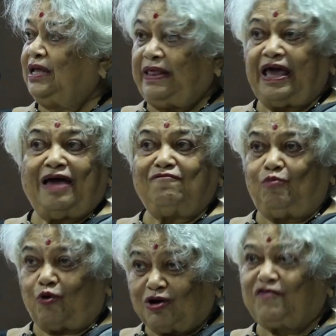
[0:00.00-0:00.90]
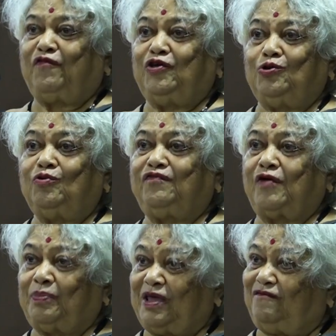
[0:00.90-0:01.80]
they have brought for you
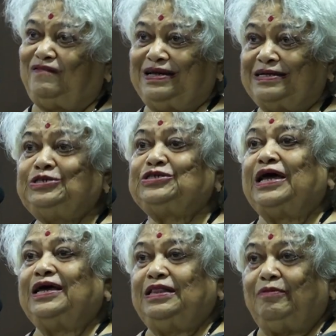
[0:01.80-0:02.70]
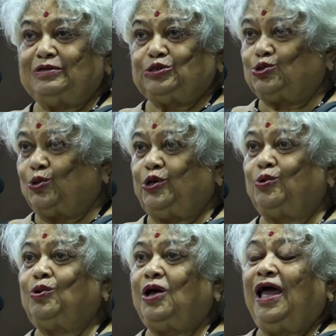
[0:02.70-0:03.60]
from their village. They will show you.